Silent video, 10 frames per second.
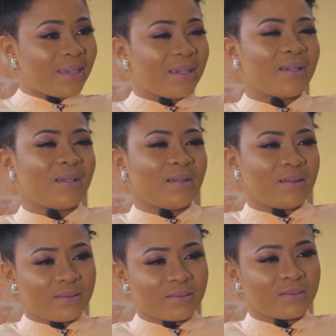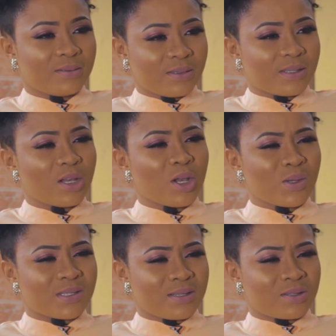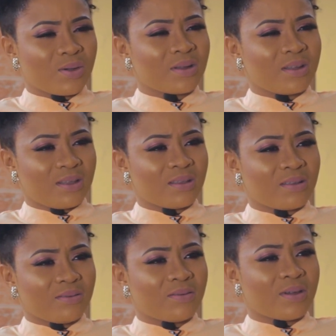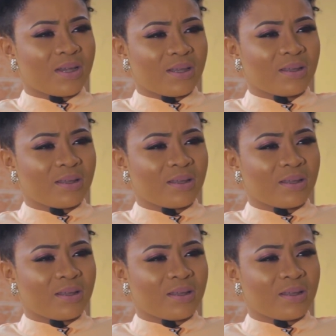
and it doesn't work out well for business.